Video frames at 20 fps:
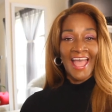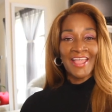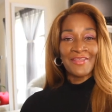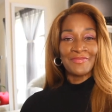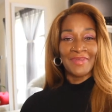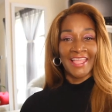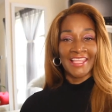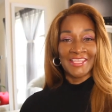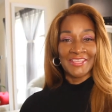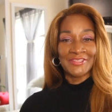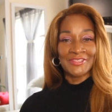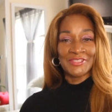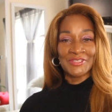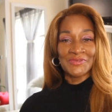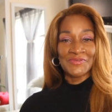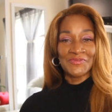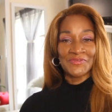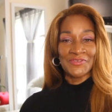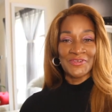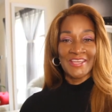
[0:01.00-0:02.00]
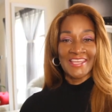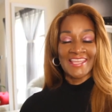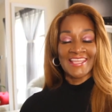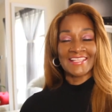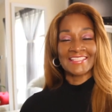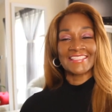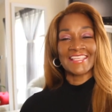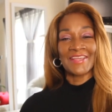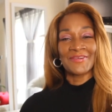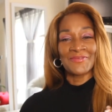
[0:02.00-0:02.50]
my YouTube
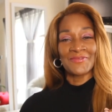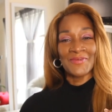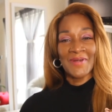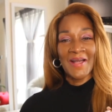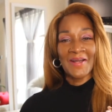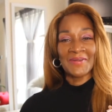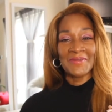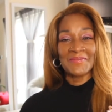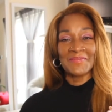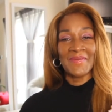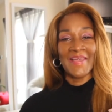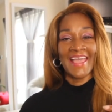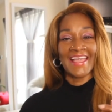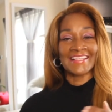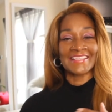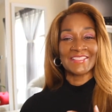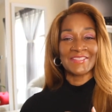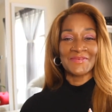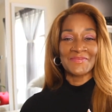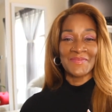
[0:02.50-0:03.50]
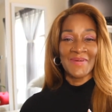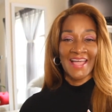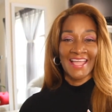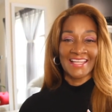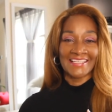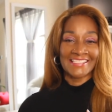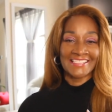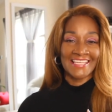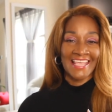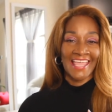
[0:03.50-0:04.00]
friends, and welcome back to
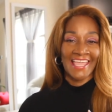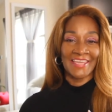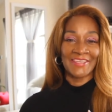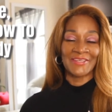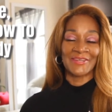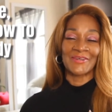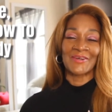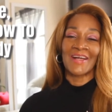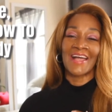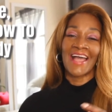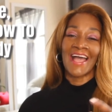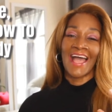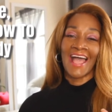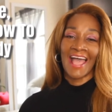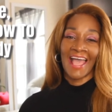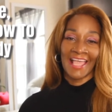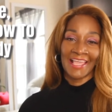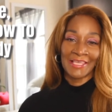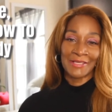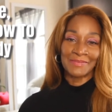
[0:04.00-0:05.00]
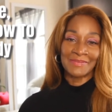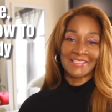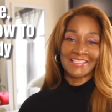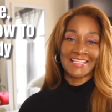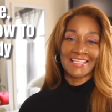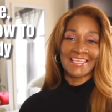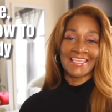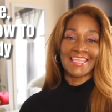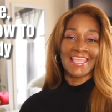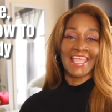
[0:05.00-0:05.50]
my channel. I am
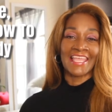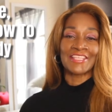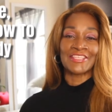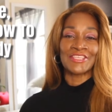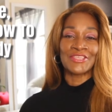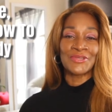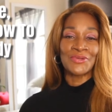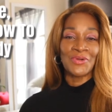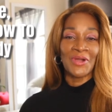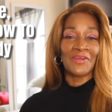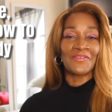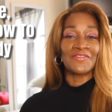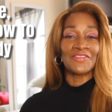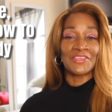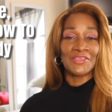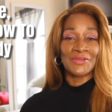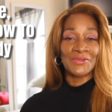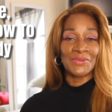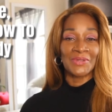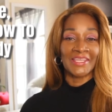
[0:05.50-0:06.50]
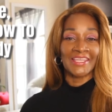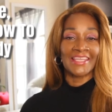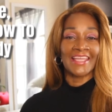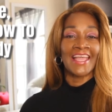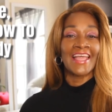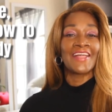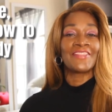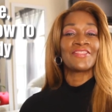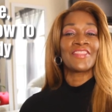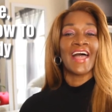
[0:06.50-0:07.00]
Dee and you are viewing
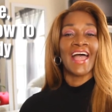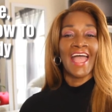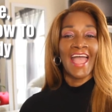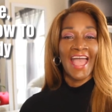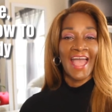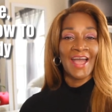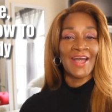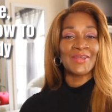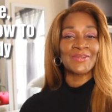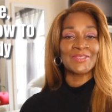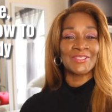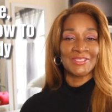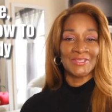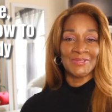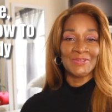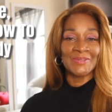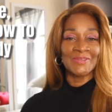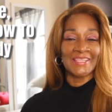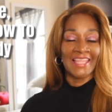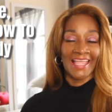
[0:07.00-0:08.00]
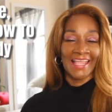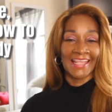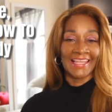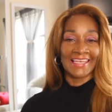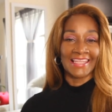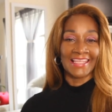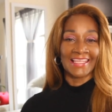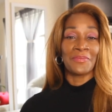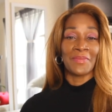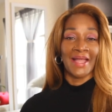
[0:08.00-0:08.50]
The How To
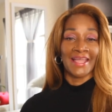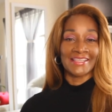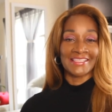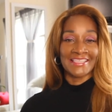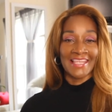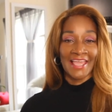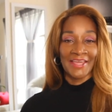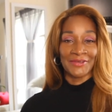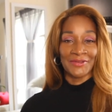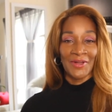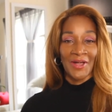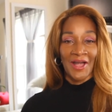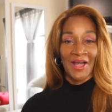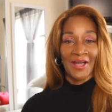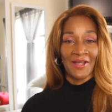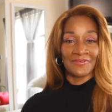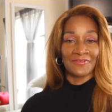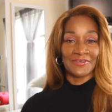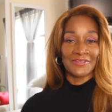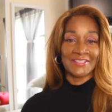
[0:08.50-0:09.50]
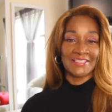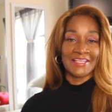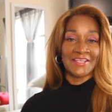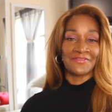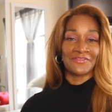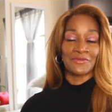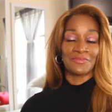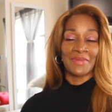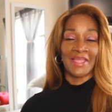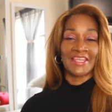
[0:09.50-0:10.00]
Lady. My channel offers
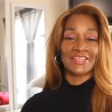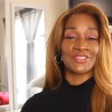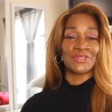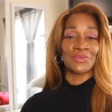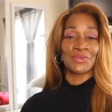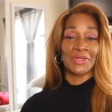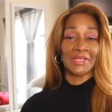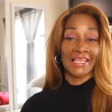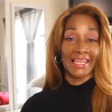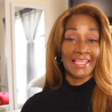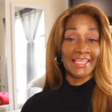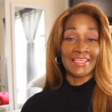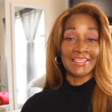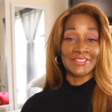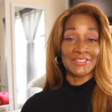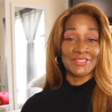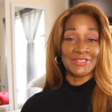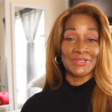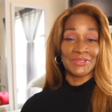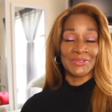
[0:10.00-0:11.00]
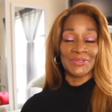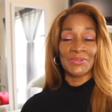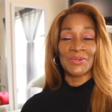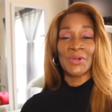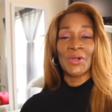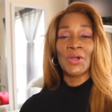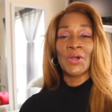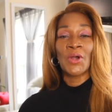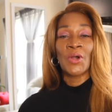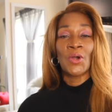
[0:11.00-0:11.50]
information related
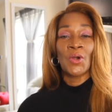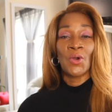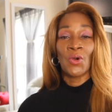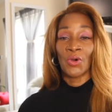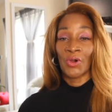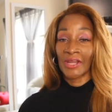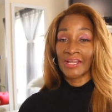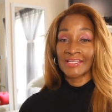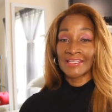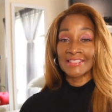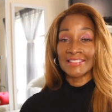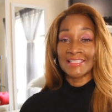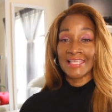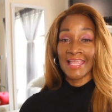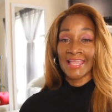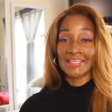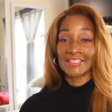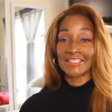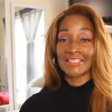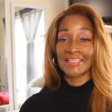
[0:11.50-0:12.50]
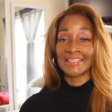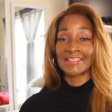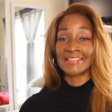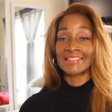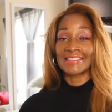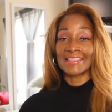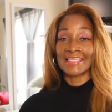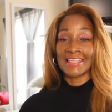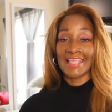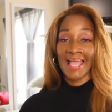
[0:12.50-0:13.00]
to organization,
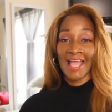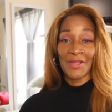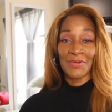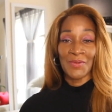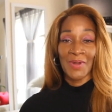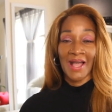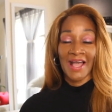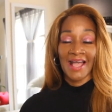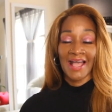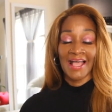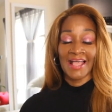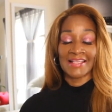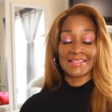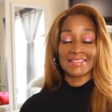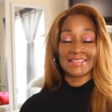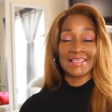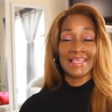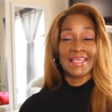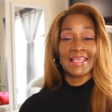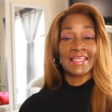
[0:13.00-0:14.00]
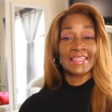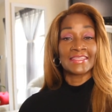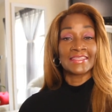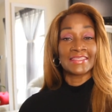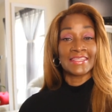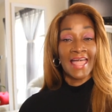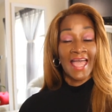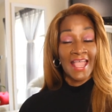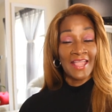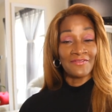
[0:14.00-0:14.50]
D I Ys,
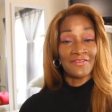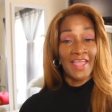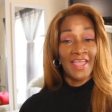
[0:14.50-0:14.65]
life